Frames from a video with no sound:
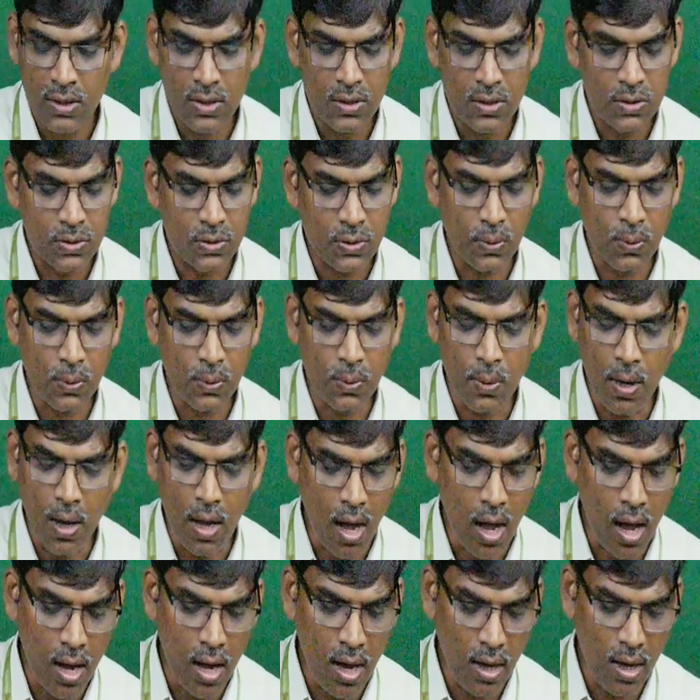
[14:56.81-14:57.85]
So
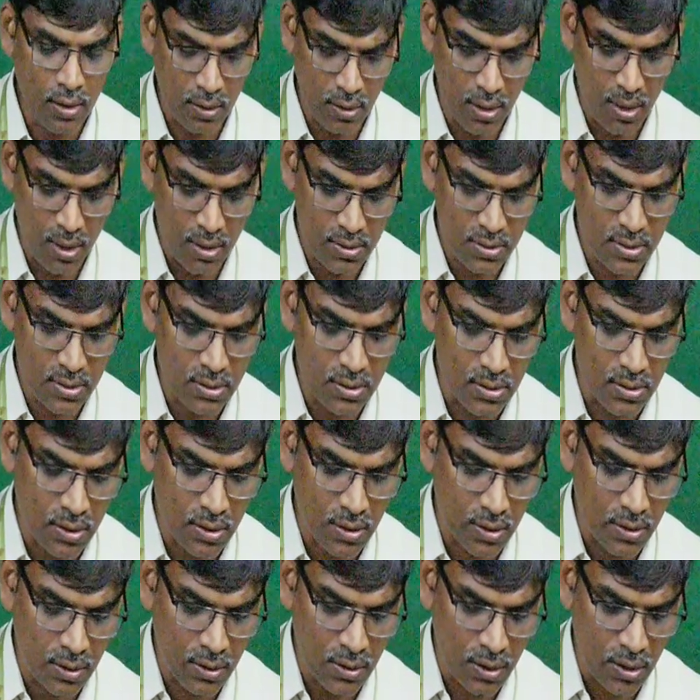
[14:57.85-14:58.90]
R as
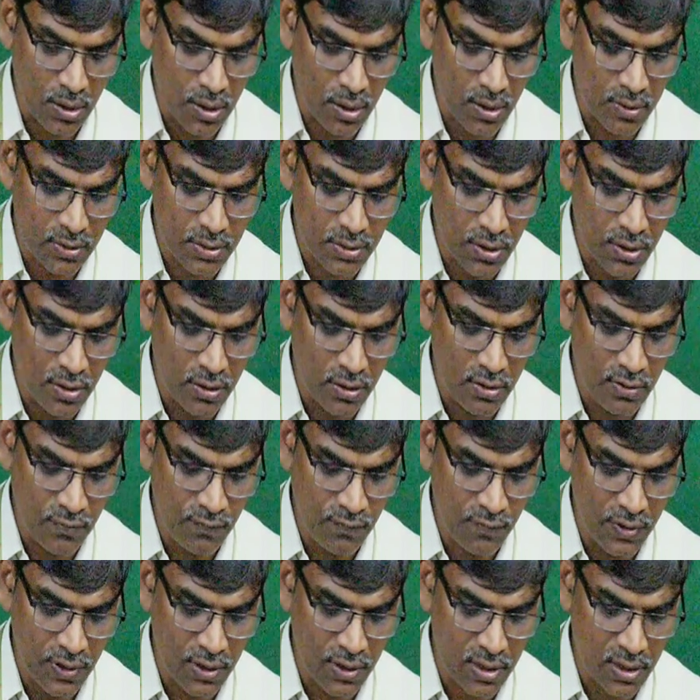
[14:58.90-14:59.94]
the shunt
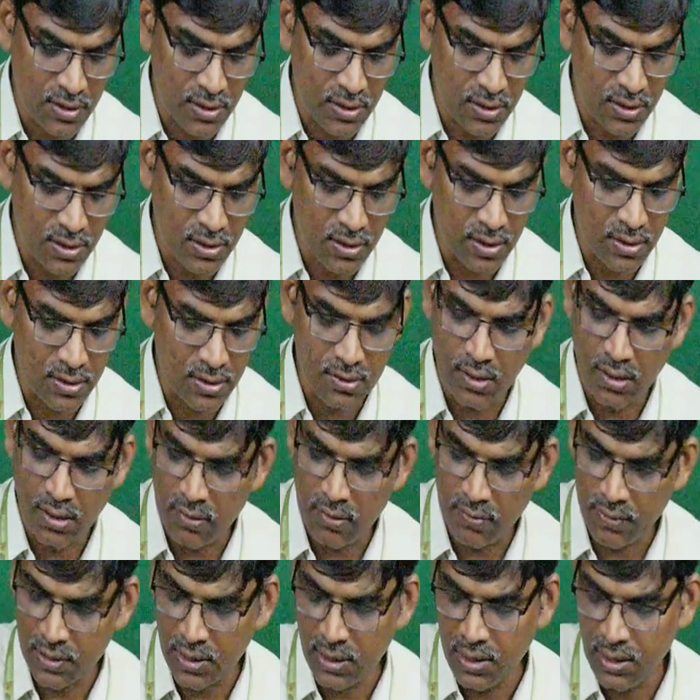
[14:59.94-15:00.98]
field resistance,
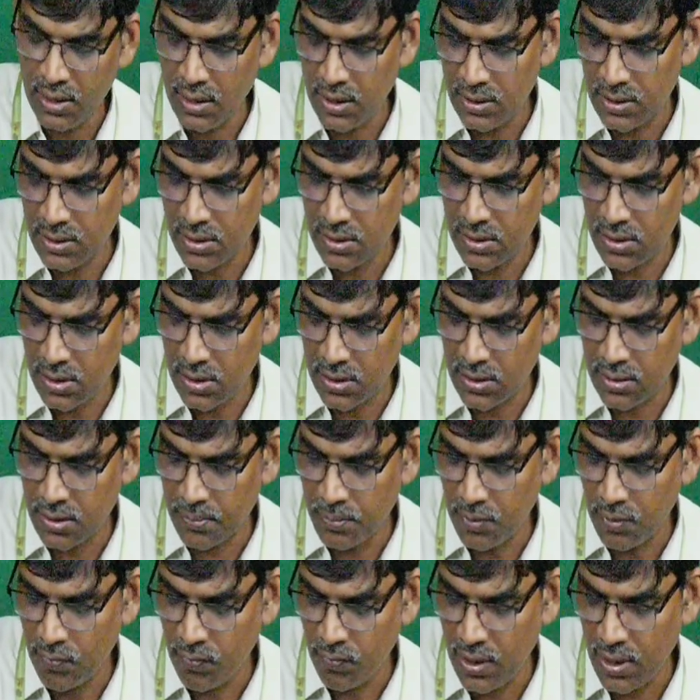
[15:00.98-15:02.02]
always any resistance
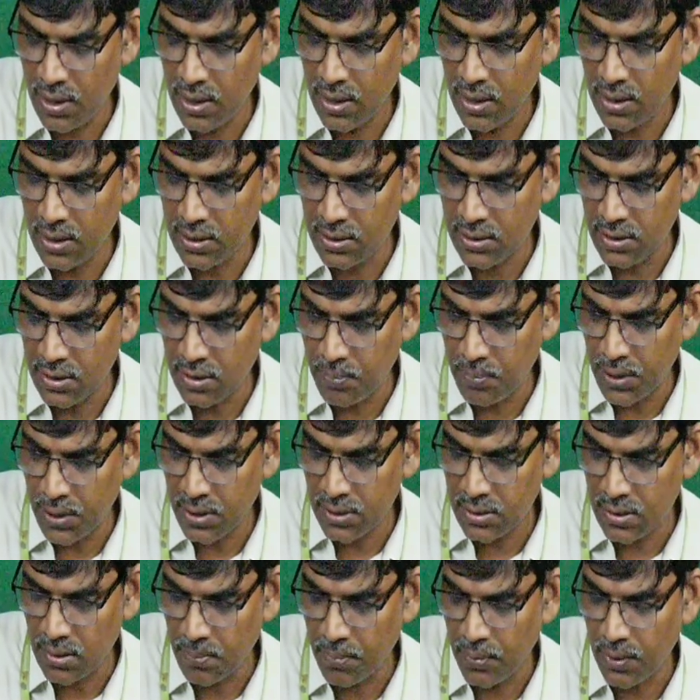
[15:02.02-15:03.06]
of the winding is
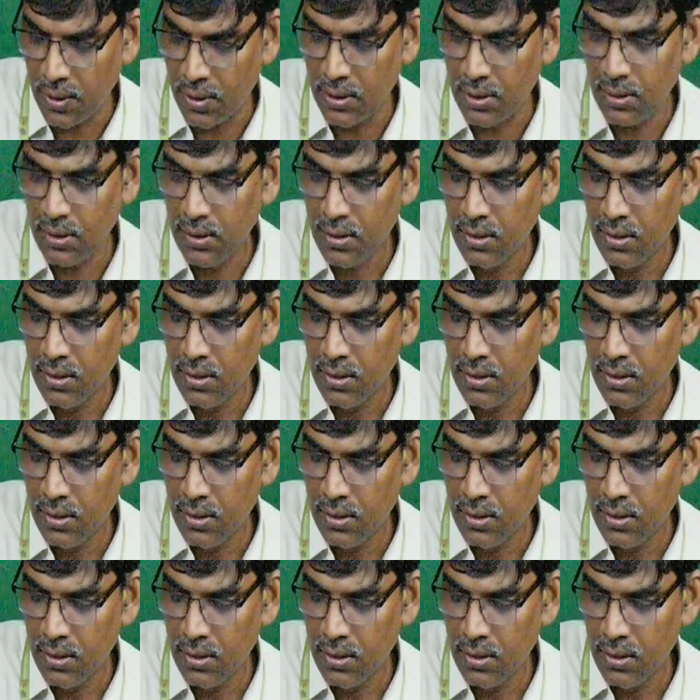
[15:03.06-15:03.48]
depends upon the